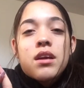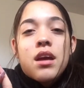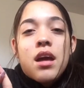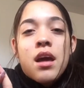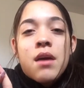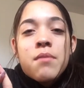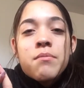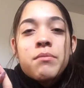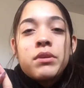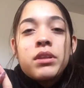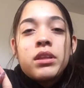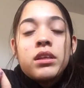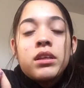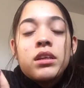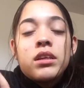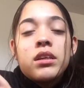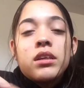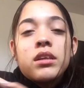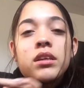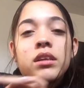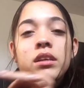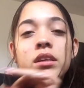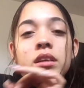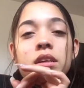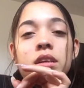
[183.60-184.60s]

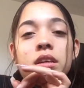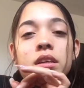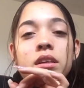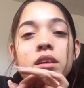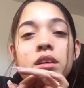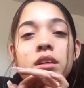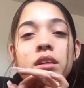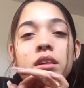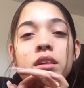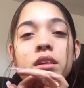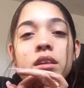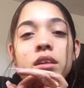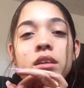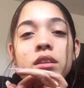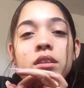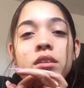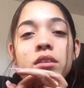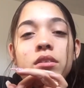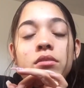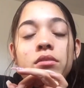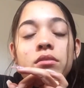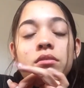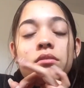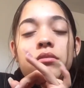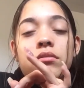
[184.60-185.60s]
Emily,
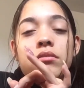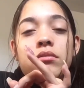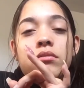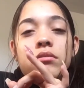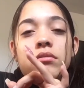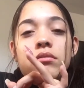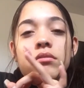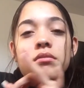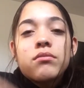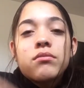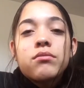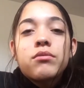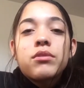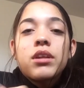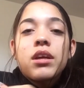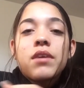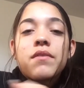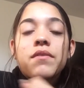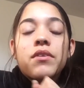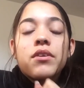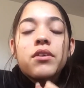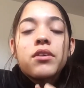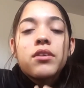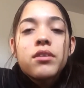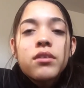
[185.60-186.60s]
no,
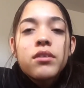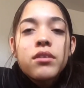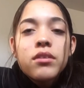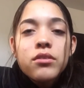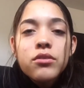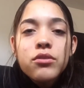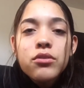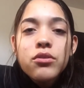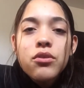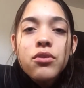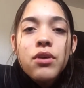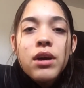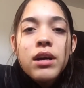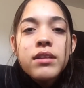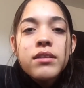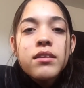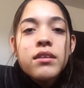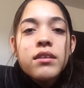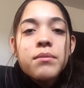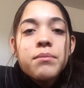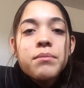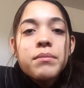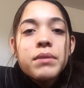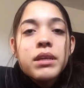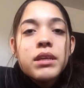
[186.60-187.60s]
whatever. So I
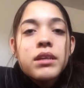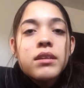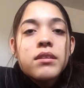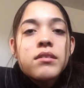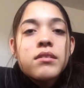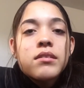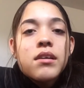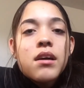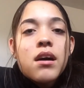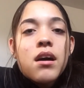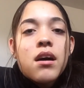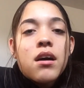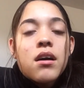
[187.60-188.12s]
did meet